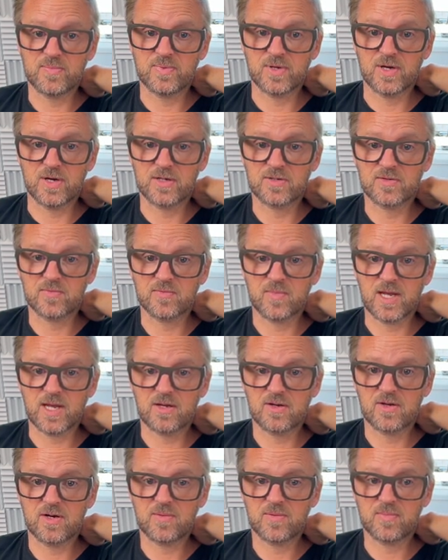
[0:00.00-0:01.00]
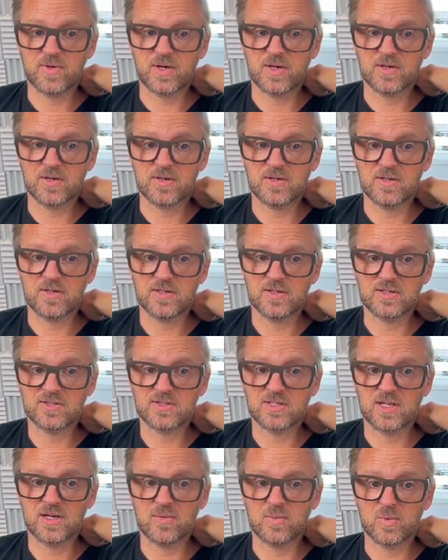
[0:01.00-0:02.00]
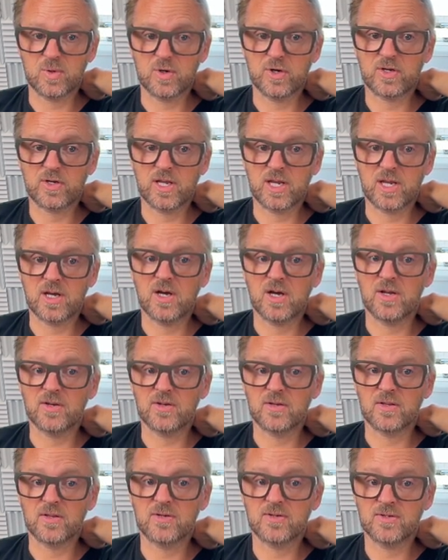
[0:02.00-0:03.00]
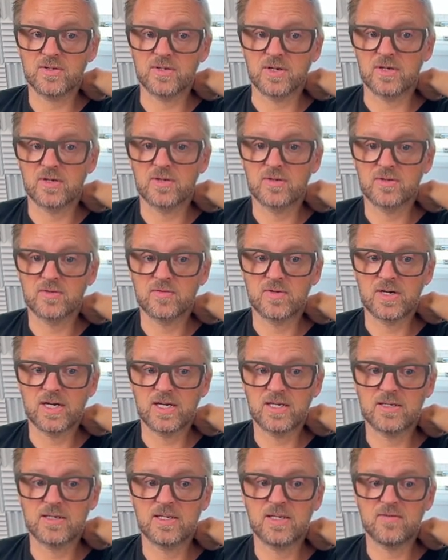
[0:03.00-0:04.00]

but my cut button is still working under the hood, right?